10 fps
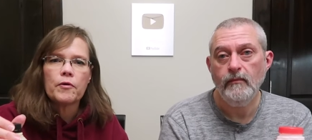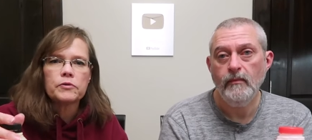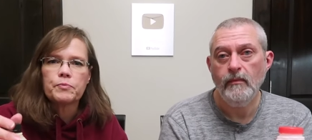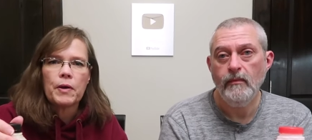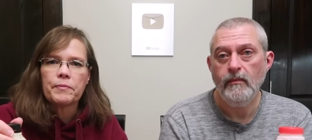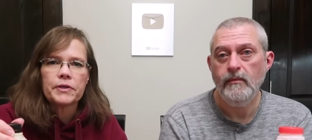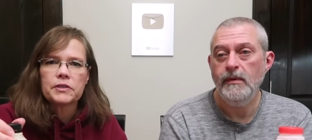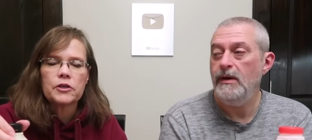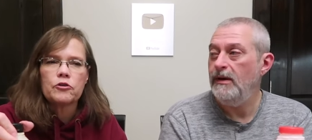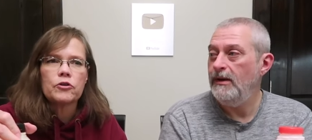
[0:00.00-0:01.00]
Speaker 1: those
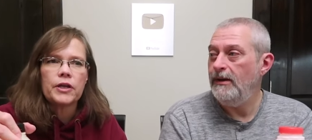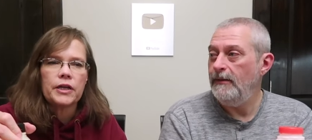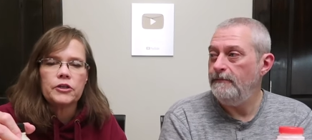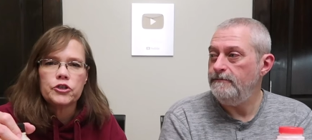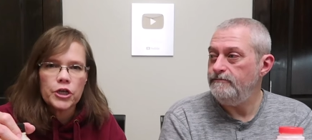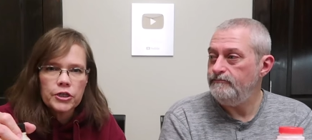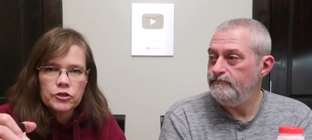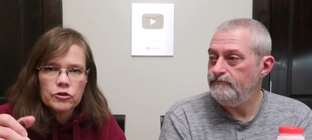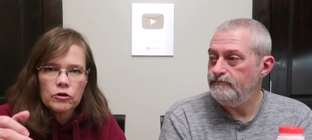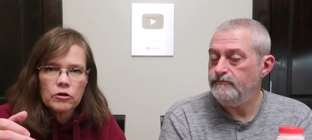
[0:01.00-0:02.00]
pumpkins. You're getting
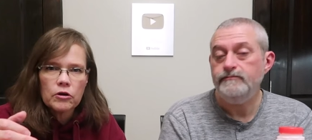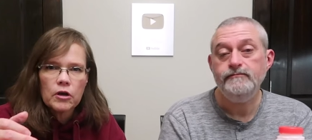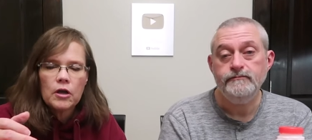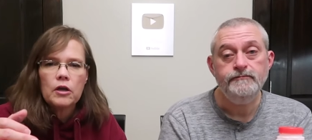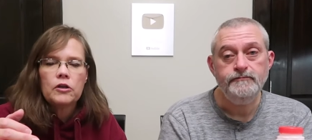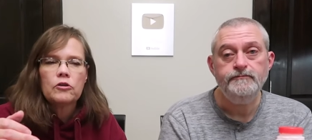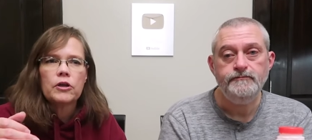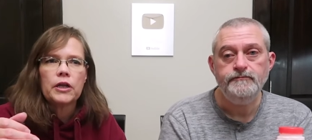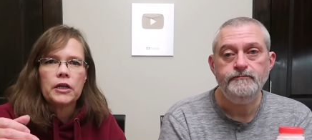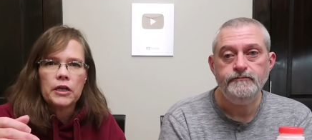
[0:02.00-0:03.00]
ginger. Mm-hmm. You're
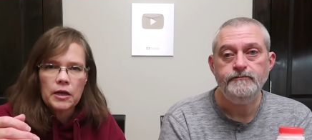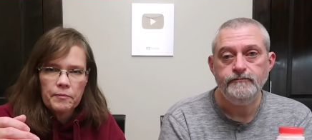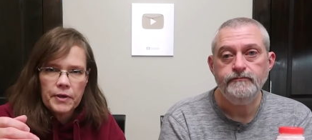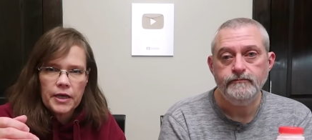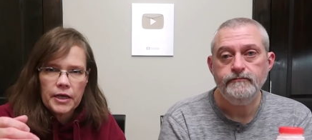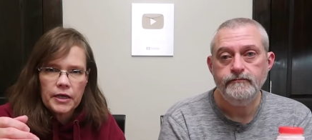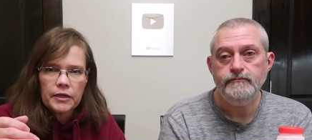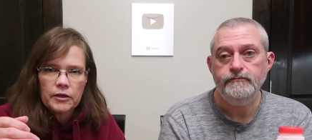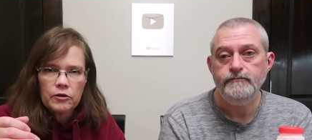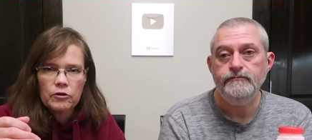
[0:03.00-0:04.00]
getting
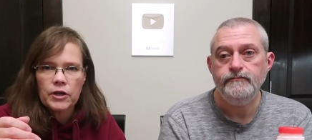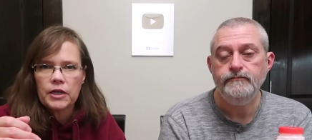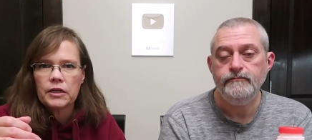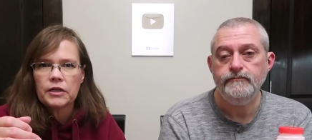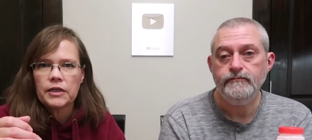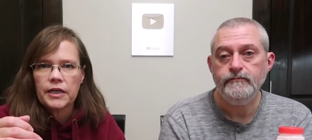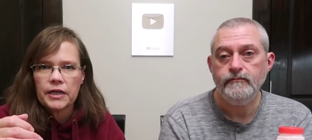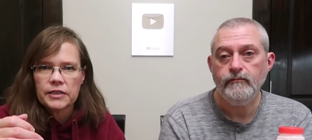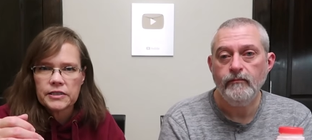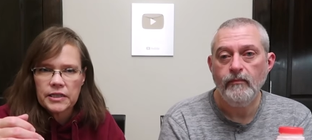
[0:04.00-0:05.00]
nutmeg. You're getting a
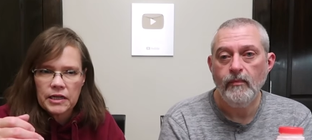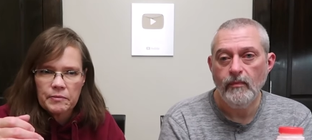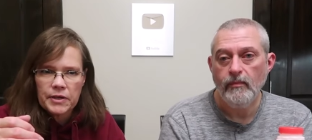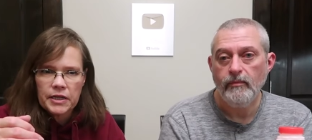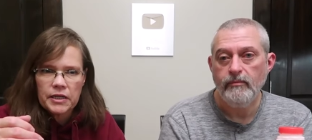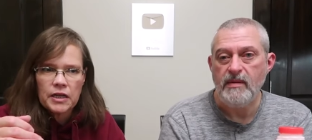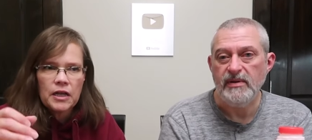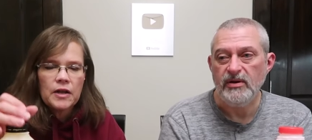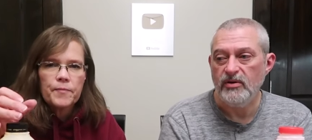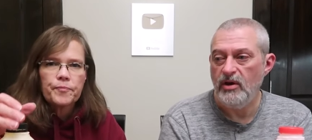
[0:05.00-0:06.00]
hit of cinnamon.
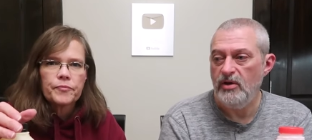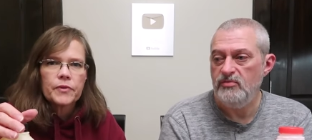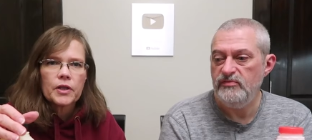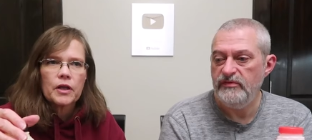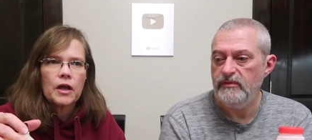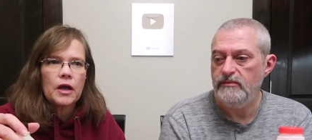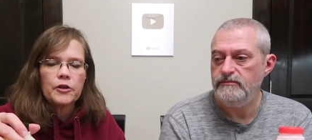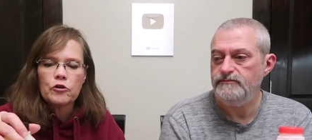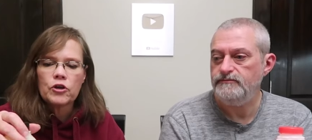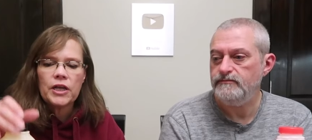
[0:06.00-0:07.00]
Maybe a
Speaker 2: little clove.
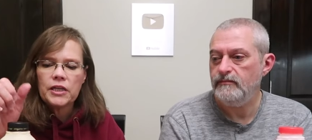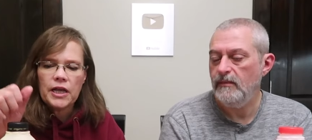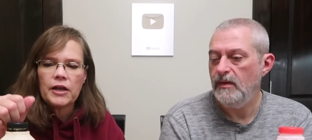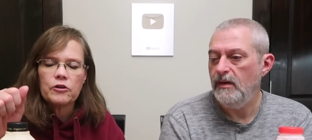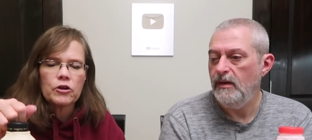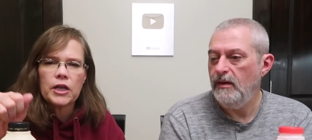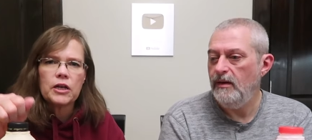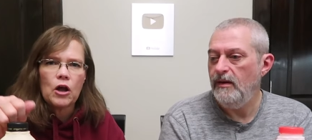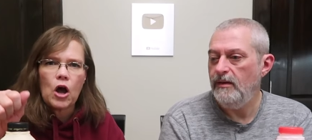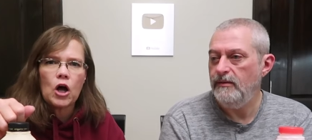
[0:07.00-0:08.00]
Speaker 1: Uh, you're get yeah. You're
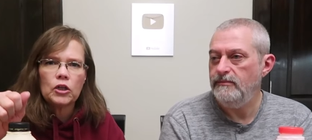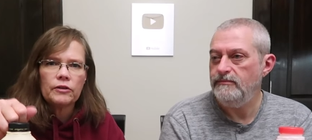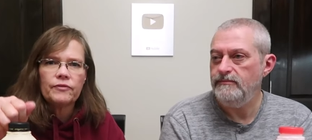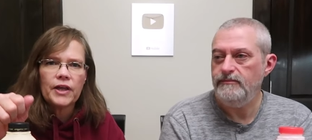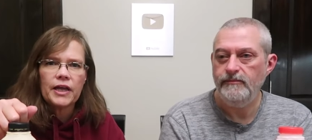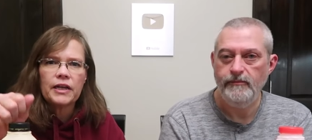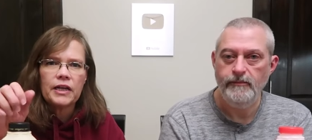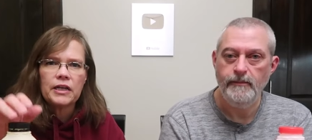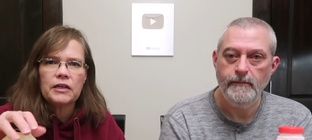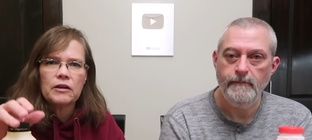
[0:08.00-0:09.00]
getting all of that
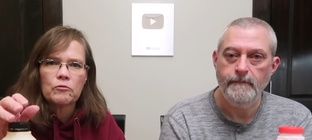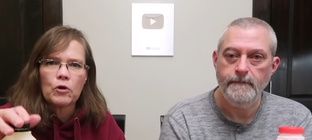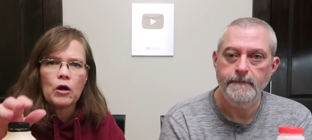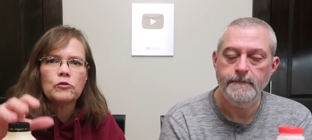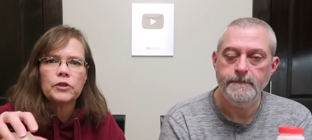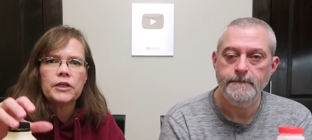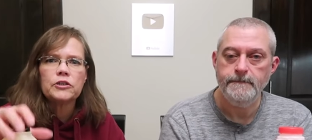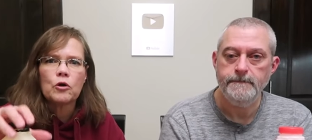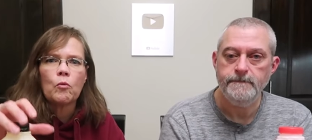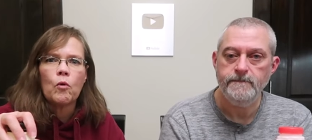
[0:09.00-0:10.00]
in rolled
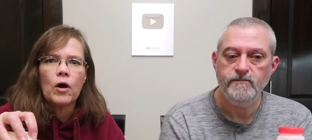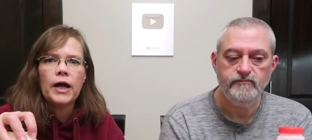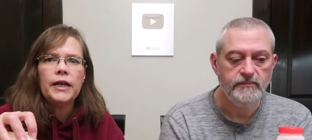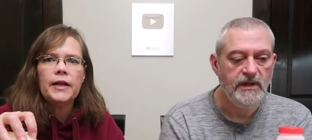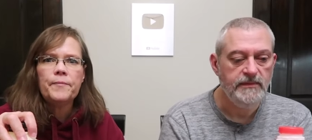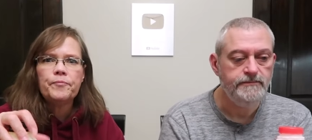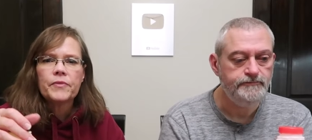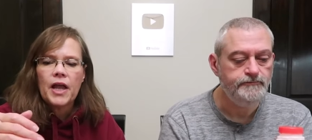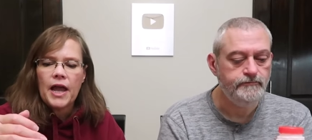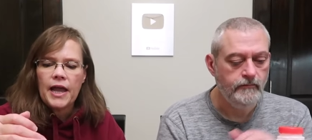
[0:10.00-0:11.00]
into one, yeah.
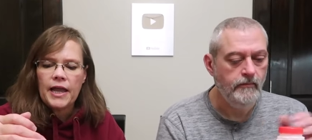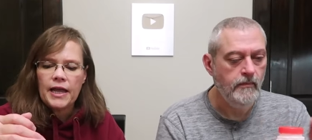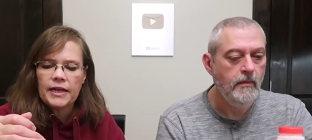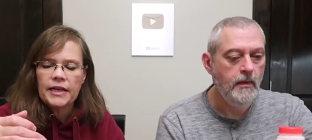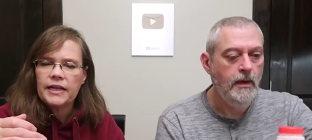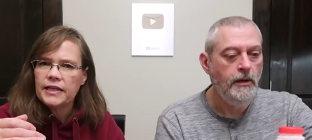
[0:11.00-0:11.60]
and it